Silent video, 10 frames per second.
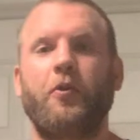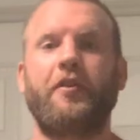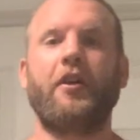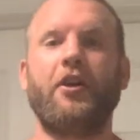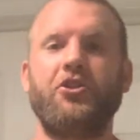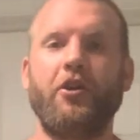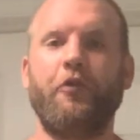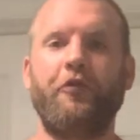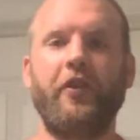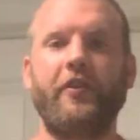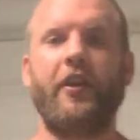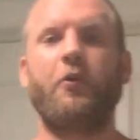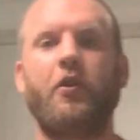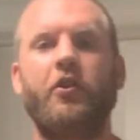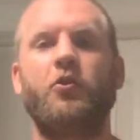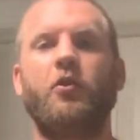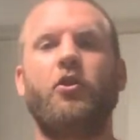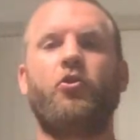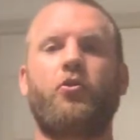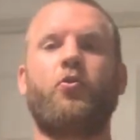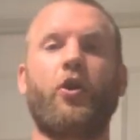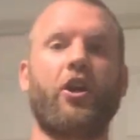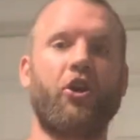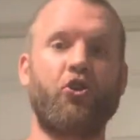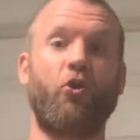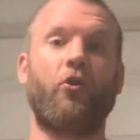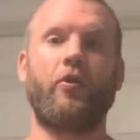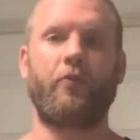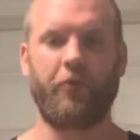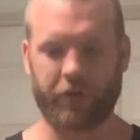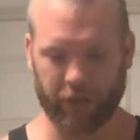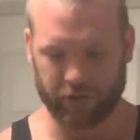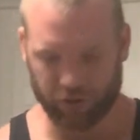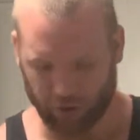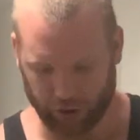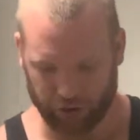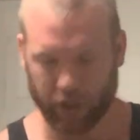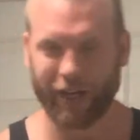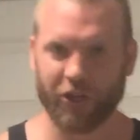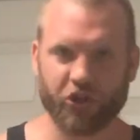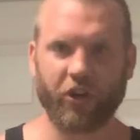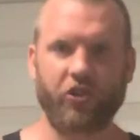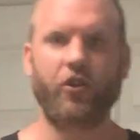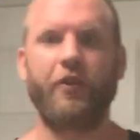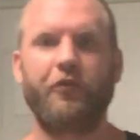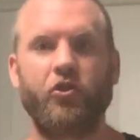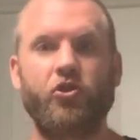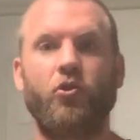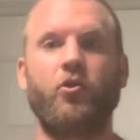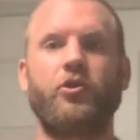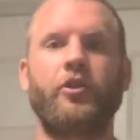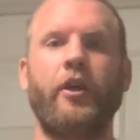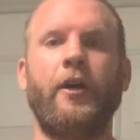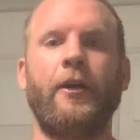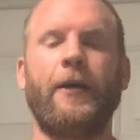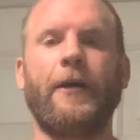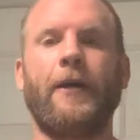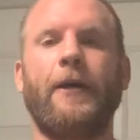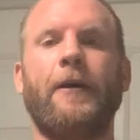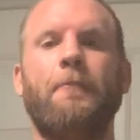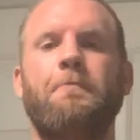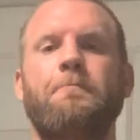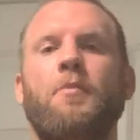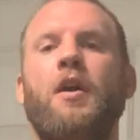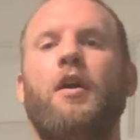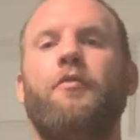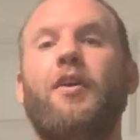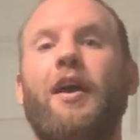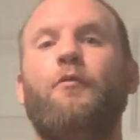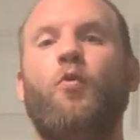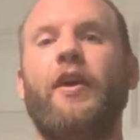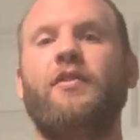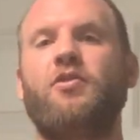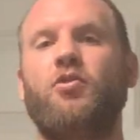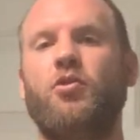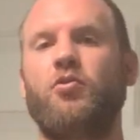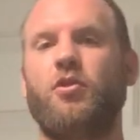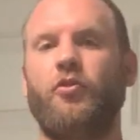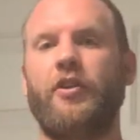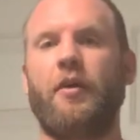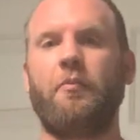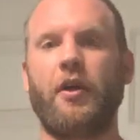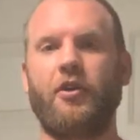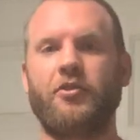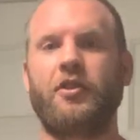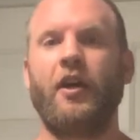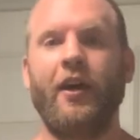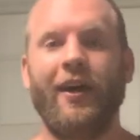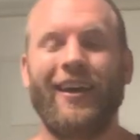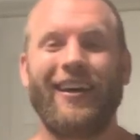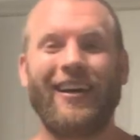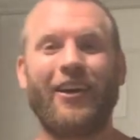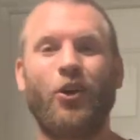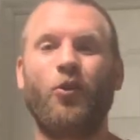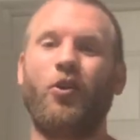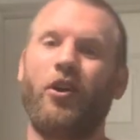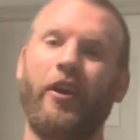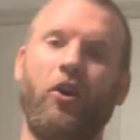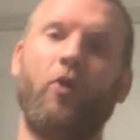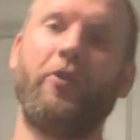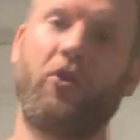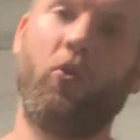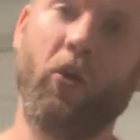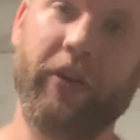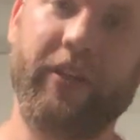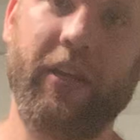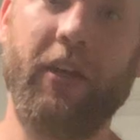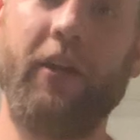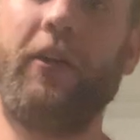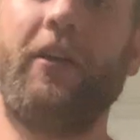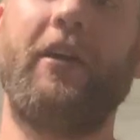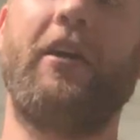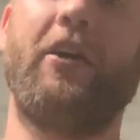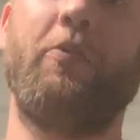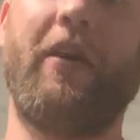with GeoFit. Today we're going to do a little quick shoulder routine, so strength training for your shoulders. If you have weights, you can use little dumbbells. I know at home in the quarantine, you may